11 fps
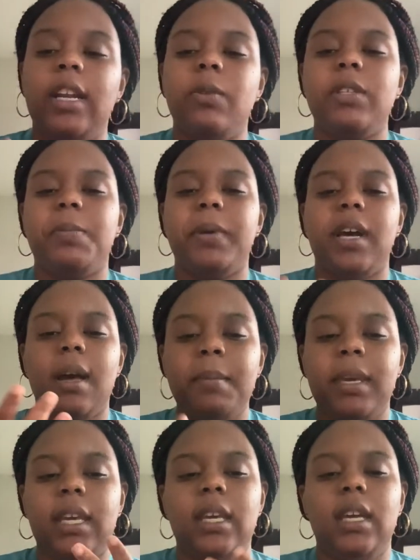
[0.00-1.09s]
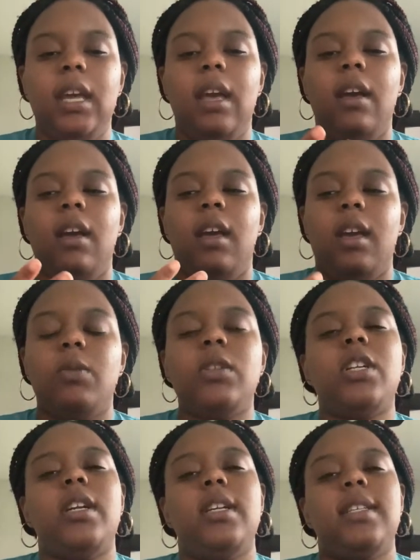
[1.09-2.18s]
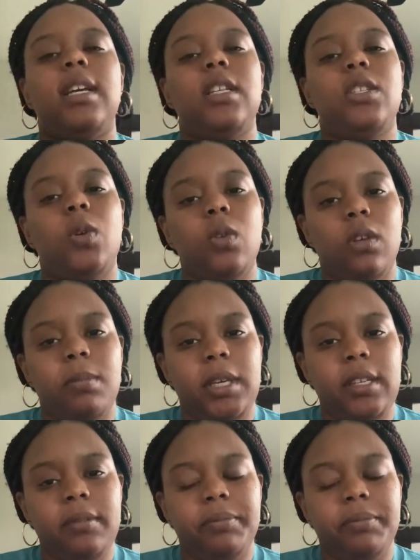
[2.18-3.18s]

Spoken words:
and it was starting to take a toll on me.